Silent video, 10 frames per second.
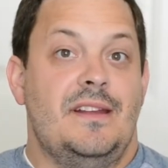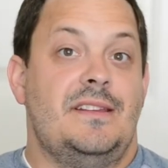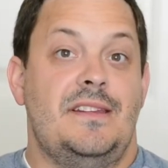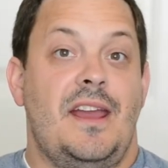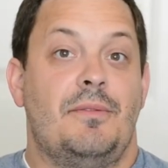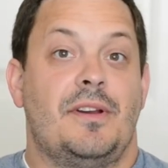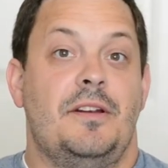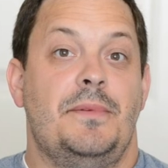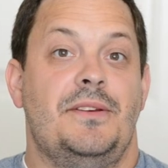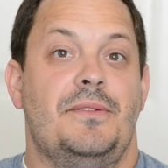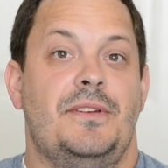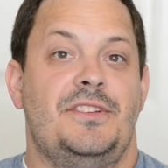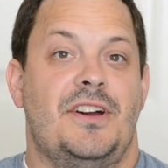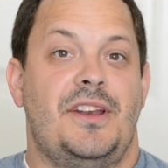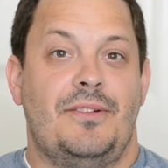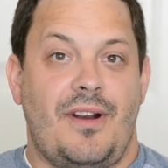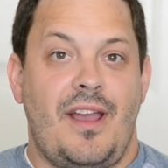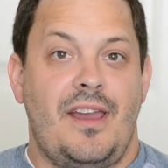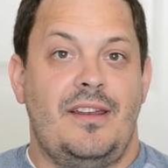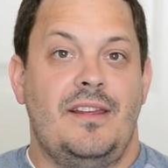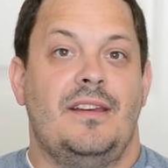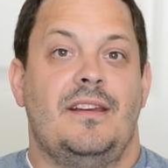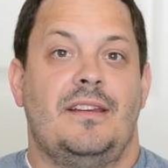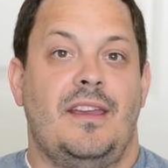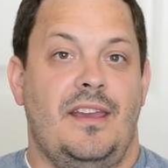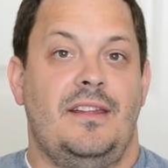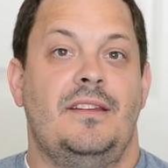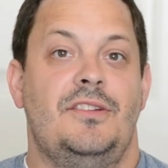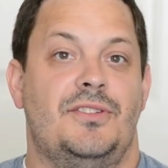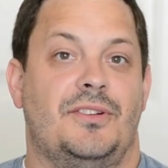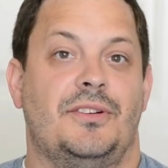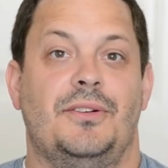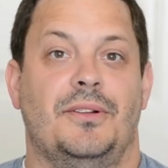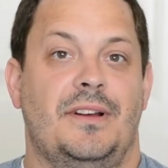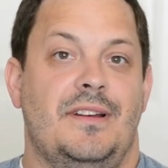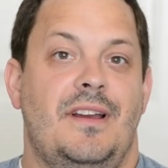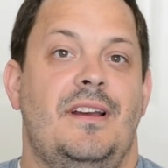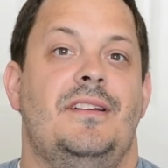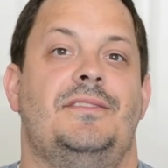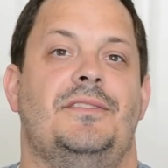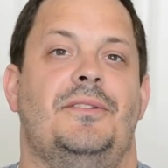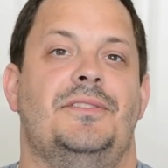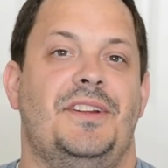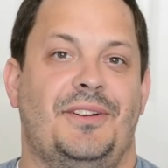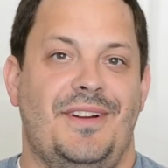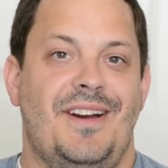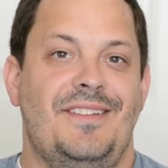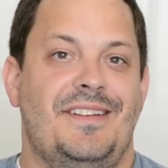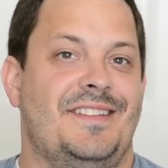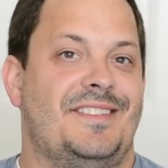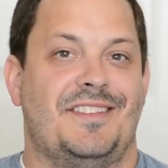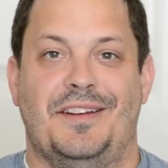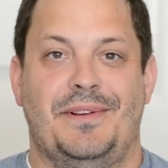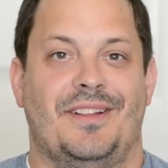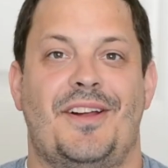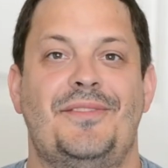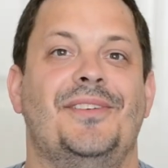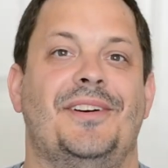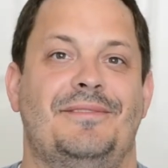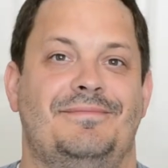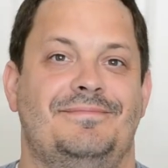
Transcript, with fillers: Today we're going to be doing Johnnie Ryan Cane Sugar Cola. So stick around, it's going to be a lot of fun.